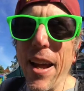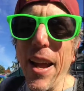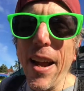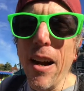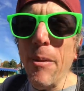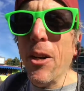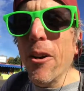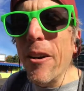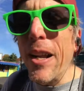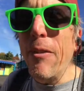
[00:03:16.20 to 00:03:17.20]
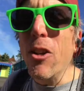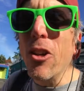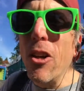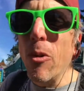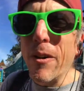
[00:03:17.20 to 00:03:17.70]
Arum and Hearn have a
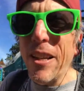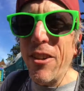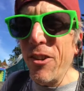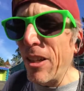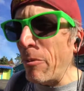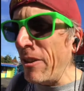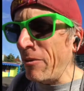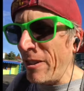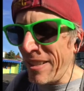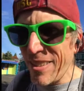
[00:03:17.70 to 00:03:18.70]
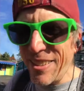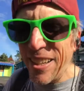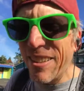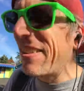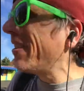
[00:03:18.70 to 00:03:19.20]
good working relationship, or at least one that
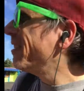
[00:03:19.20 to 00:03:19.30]
exists.